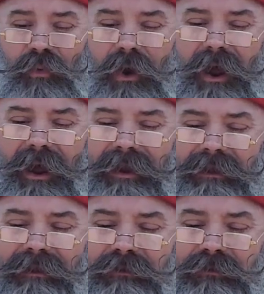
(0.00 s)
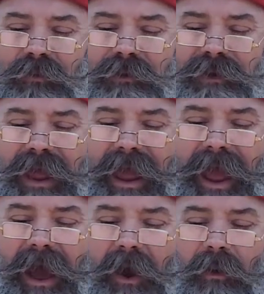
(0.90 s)
right. So
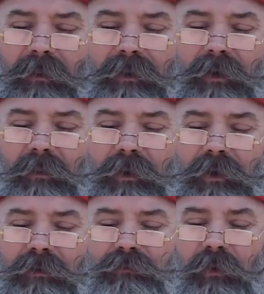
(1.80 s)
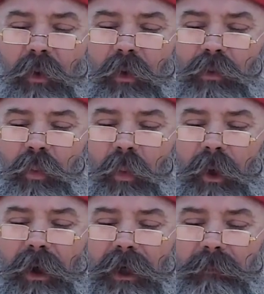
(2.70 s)
now we're going to fold
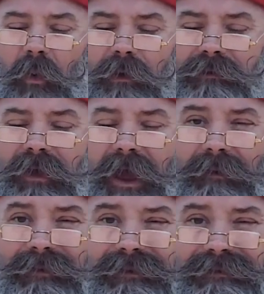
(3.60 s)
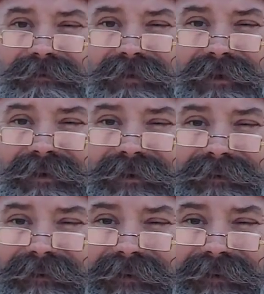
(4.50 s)
one more time to the center.